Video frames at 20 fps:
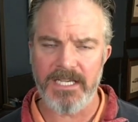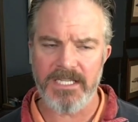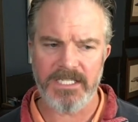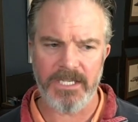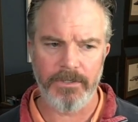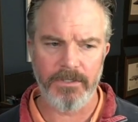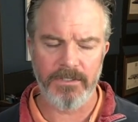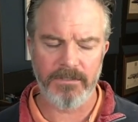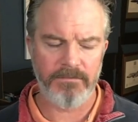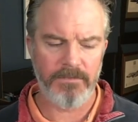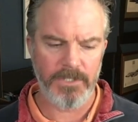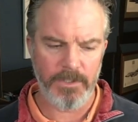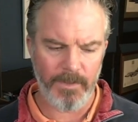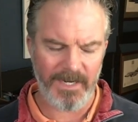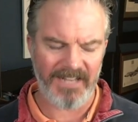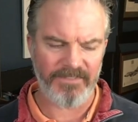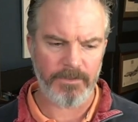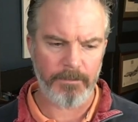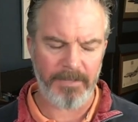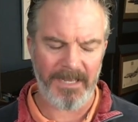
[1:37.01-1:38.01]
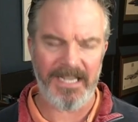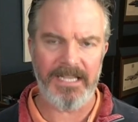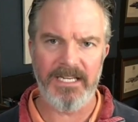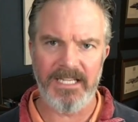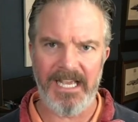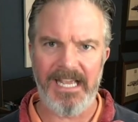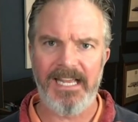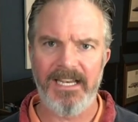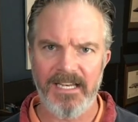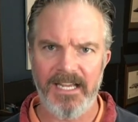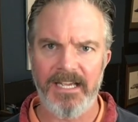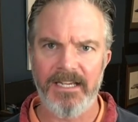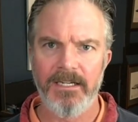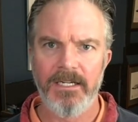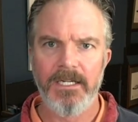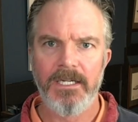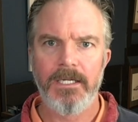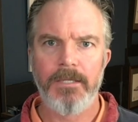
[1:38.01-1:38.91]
So you will have to pay to get in there,